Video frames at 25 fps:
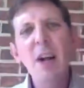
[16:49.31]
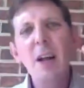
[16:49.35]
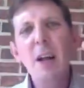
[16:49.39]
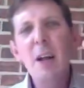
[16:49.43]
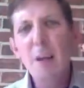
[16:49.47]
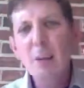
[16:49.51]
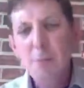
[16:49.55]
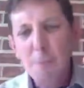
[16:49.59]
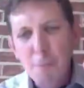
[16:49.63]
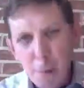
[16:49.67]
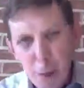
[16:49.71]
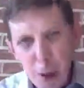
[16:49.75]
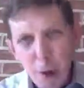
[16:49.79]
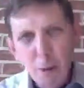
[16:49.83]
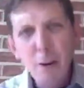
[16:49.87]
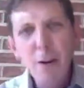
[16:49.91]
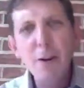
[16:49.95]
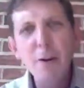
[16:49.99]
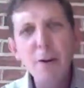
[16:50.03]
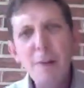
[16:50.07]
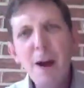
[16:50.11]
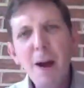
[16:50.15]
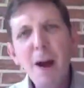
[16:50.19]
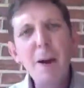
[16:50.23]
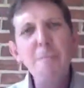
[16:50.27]
It's blowing
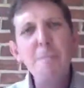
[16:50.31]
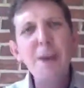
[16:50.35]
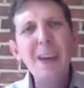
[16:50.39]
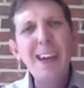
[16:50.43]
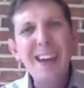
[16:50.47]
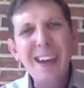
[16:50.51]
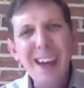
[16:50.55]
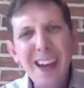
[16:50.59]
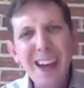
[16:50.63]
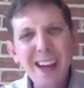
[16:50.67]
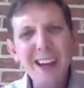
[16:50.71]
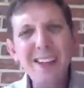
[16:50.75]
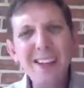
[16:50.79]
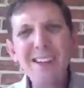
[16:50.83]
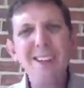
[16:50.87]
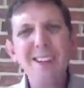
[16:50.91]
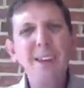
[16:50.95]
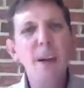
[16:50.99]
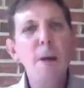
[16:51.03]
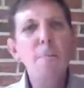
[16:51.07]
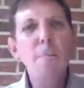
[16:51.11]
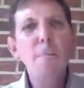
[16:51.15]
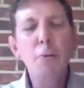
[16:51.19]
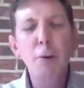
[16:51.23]
your mind because